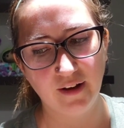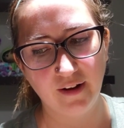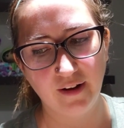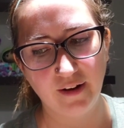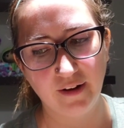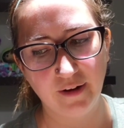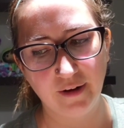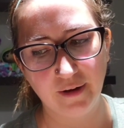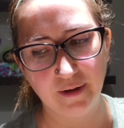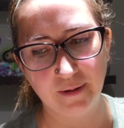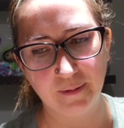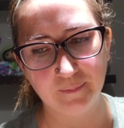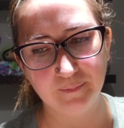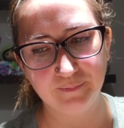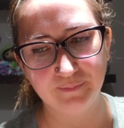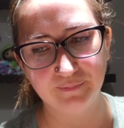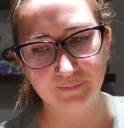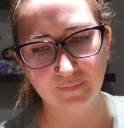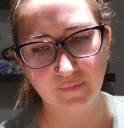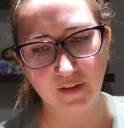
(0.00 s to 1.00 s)

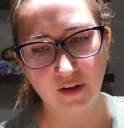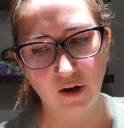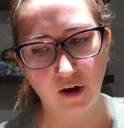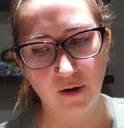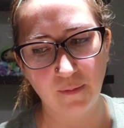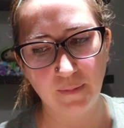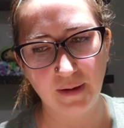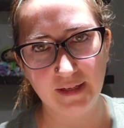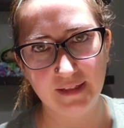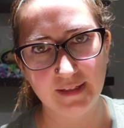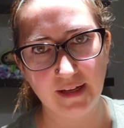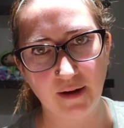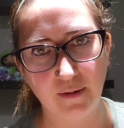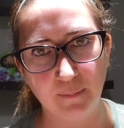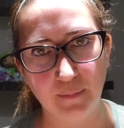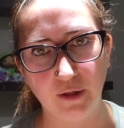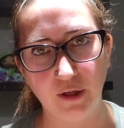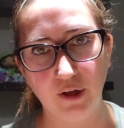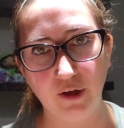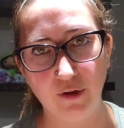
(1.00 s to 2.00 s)
comment
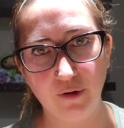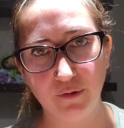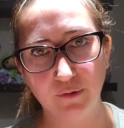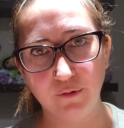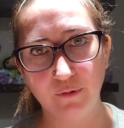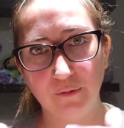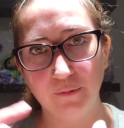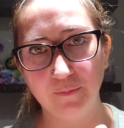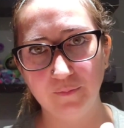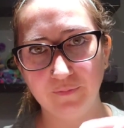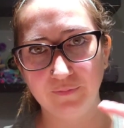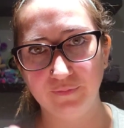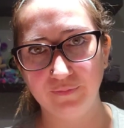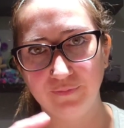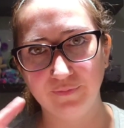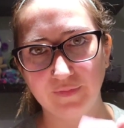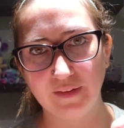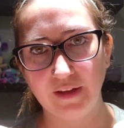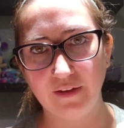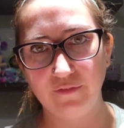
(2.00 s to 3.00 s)
down below
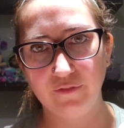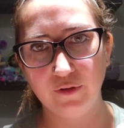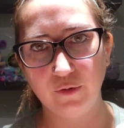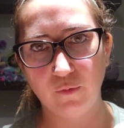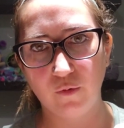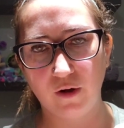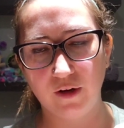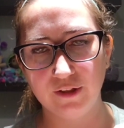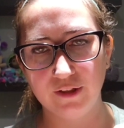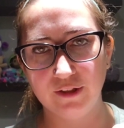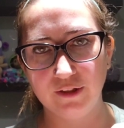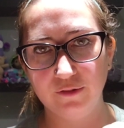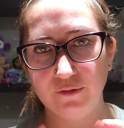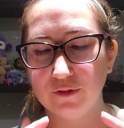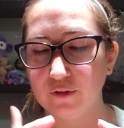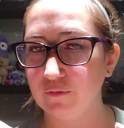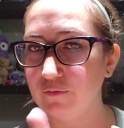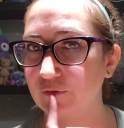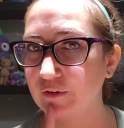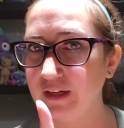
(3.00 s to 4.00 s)
if you want to.
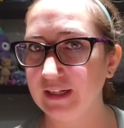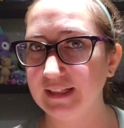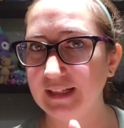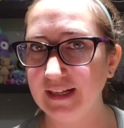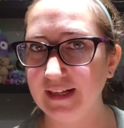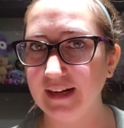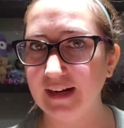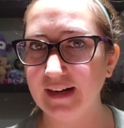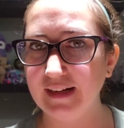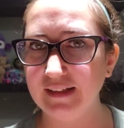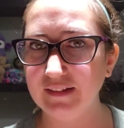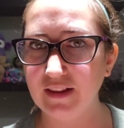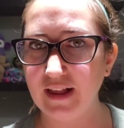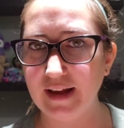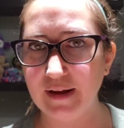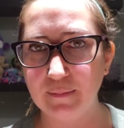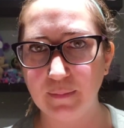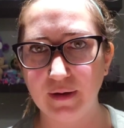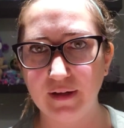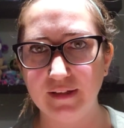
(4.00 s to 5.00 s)
Don't forget to hit any
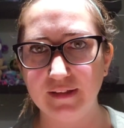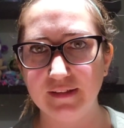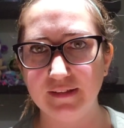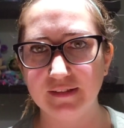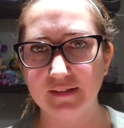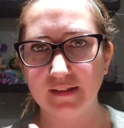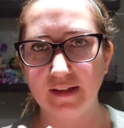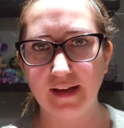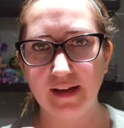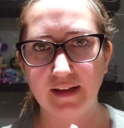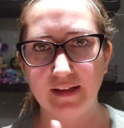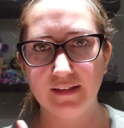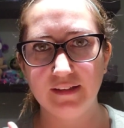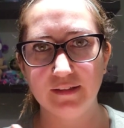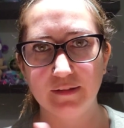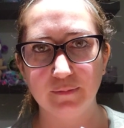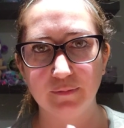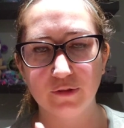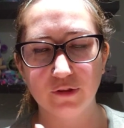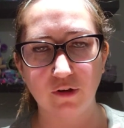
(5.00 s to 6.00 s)
like buttons, like and
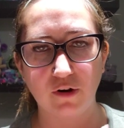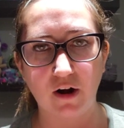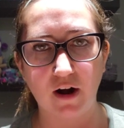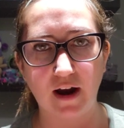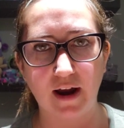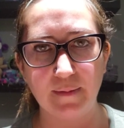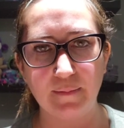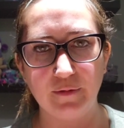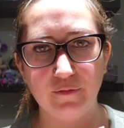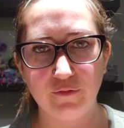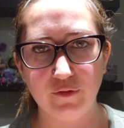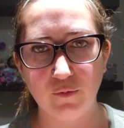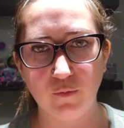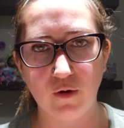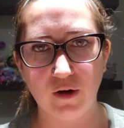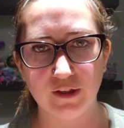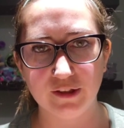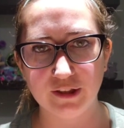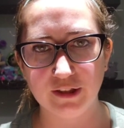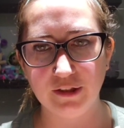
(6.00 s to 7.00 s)
subscribe if you
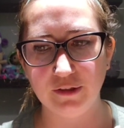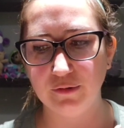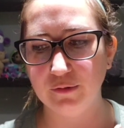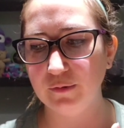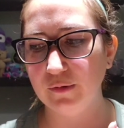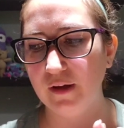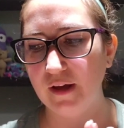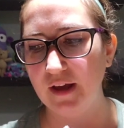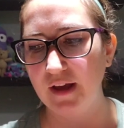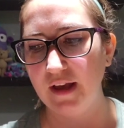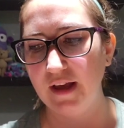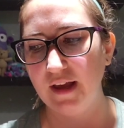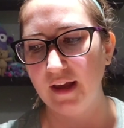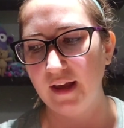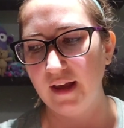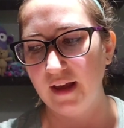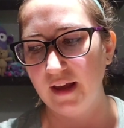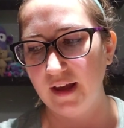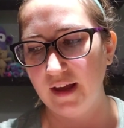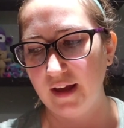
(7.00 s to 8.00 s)
want to.
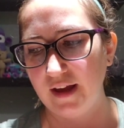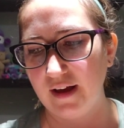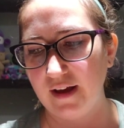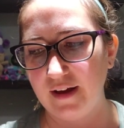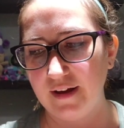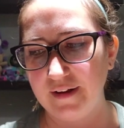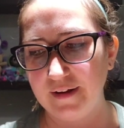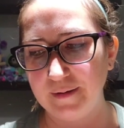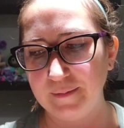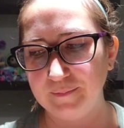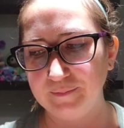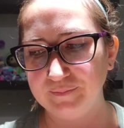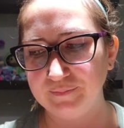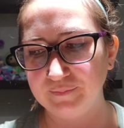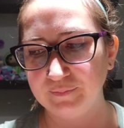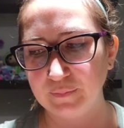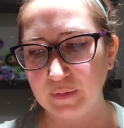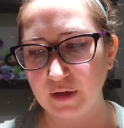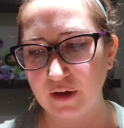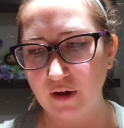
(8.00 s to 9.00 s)

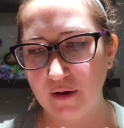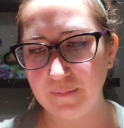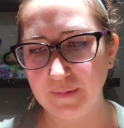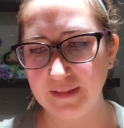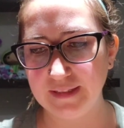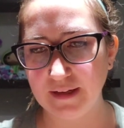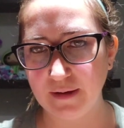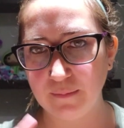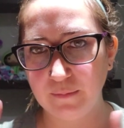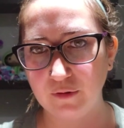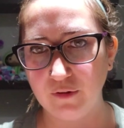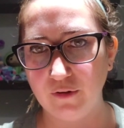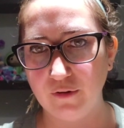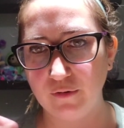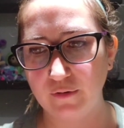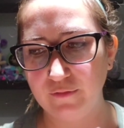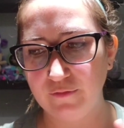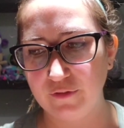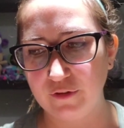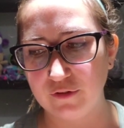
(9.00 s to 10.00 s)
But comment down
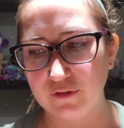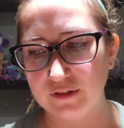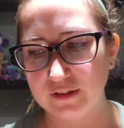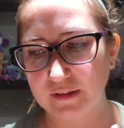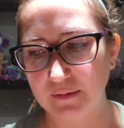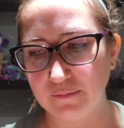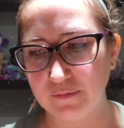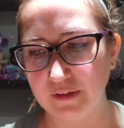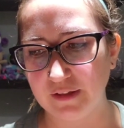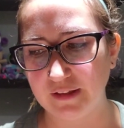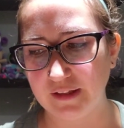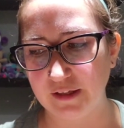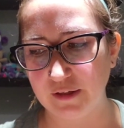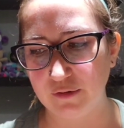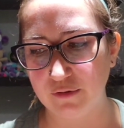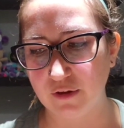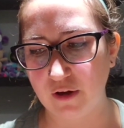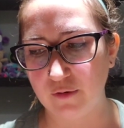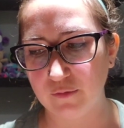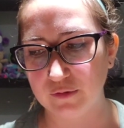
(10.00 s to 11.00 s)
below if there's something that you
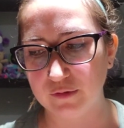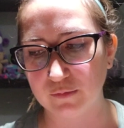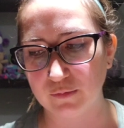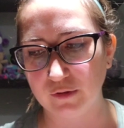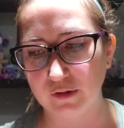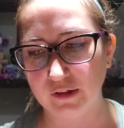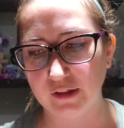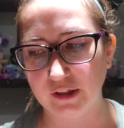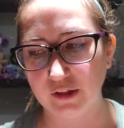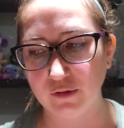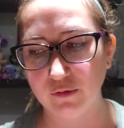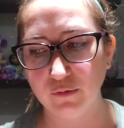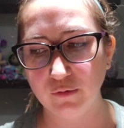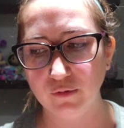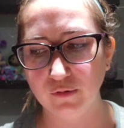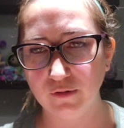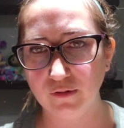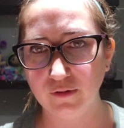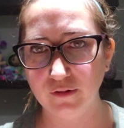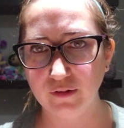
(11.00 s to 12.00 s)
thought was really
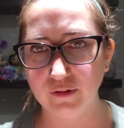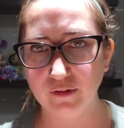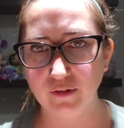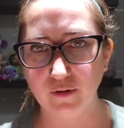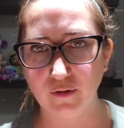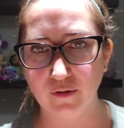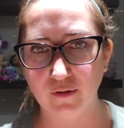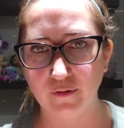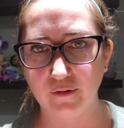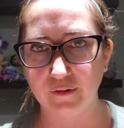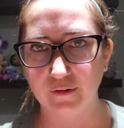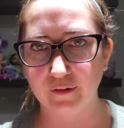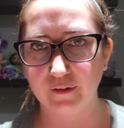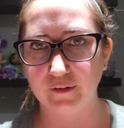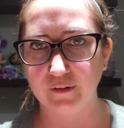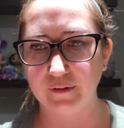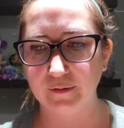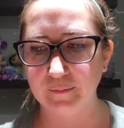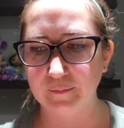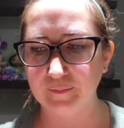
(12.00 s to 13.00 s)
cool,
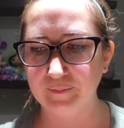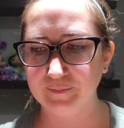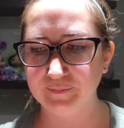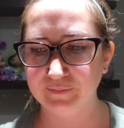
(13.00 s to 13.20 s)
or